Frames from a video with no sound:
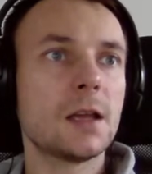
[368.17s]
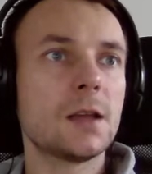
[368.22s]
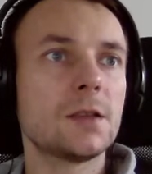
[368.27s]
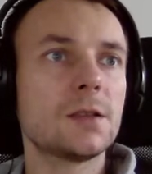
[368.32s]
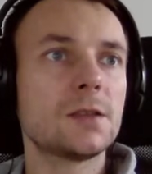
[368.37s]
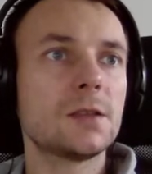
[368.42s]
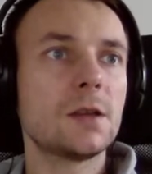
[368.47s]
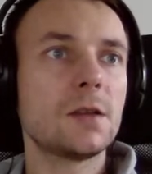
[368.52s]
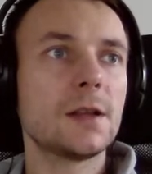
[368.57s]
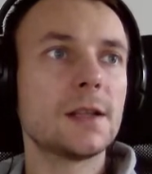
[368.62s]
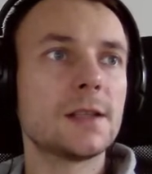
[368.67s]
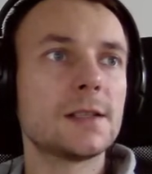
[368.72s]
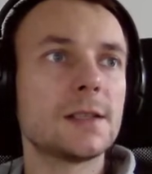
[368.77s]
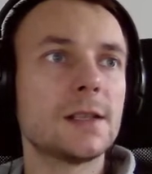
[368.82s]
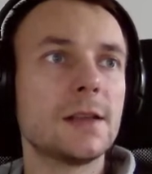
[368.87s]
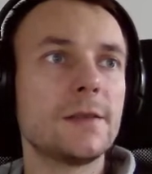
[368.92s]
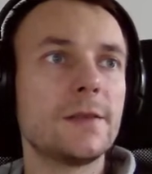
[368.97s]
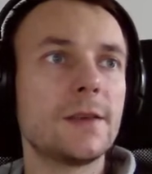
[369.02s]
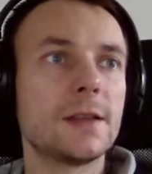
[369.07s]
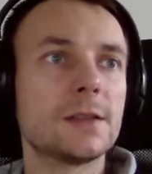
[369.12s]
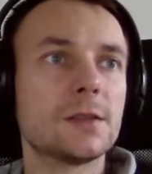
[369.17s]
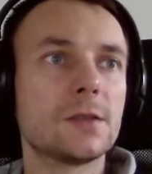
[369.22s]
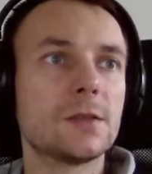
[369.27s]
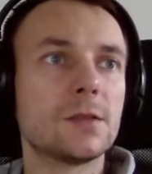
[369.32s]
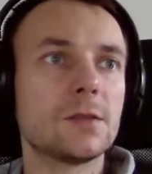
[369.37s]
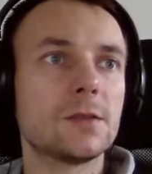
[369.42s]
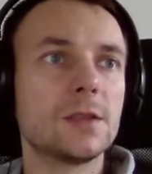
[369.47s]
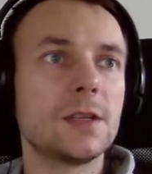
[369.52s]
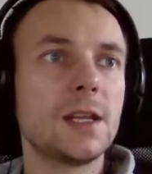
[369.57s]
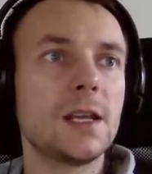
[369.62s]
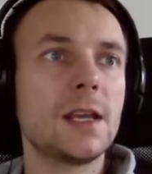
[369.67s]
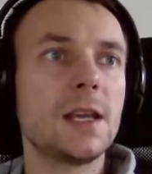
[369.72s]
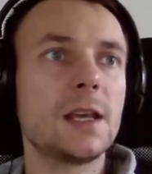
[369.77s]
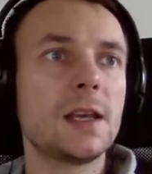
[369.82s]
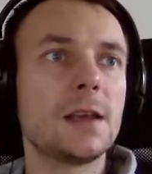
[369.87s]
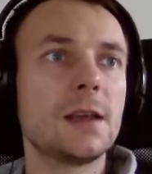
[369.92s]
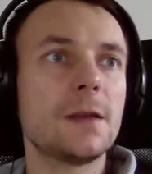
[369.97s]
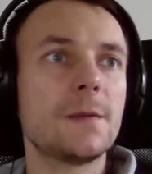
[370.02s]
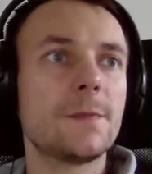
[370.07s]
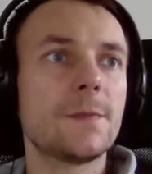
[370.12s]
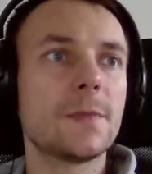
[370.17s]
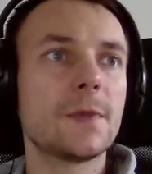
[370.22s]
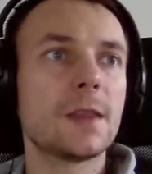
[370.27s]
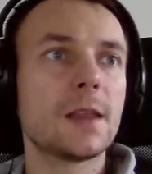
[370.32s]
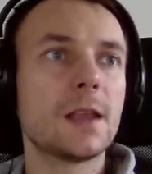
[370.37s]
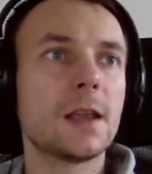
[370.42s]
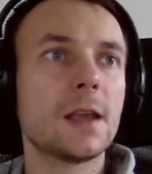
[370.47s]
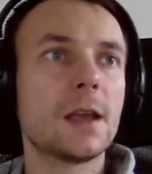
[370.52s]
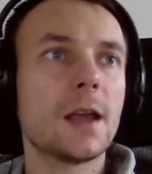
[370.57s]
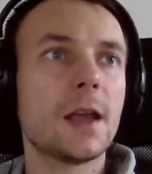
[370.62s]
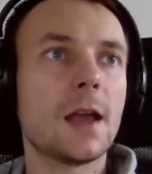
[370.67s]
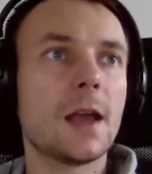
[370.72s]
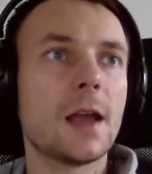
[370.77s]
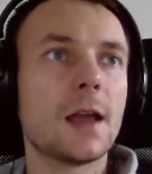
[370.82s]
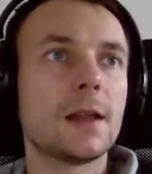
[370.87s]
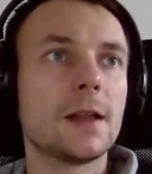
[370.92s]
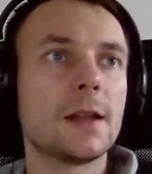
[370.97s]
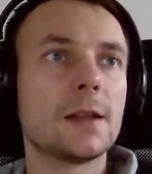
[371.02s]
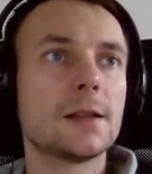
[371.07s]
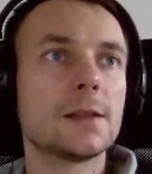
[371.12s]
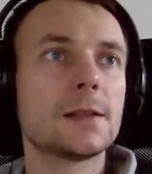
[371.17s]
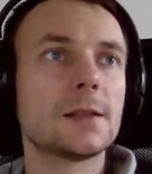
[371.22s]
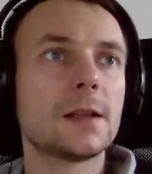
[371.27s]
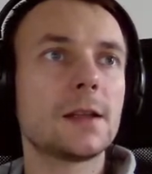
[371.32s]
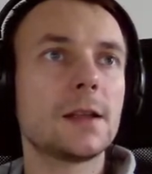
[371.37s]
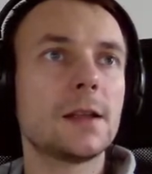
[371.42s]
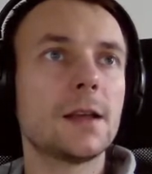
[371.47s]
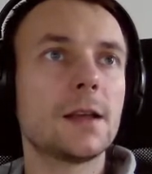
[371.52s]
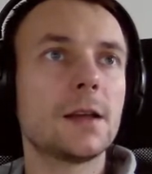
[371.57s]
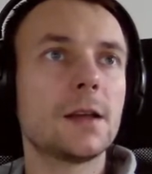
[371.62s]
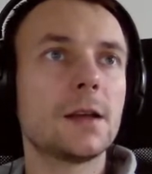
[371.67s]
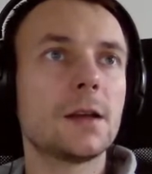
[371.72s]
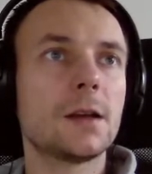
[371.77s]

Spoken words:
So let's leave it on E and let's click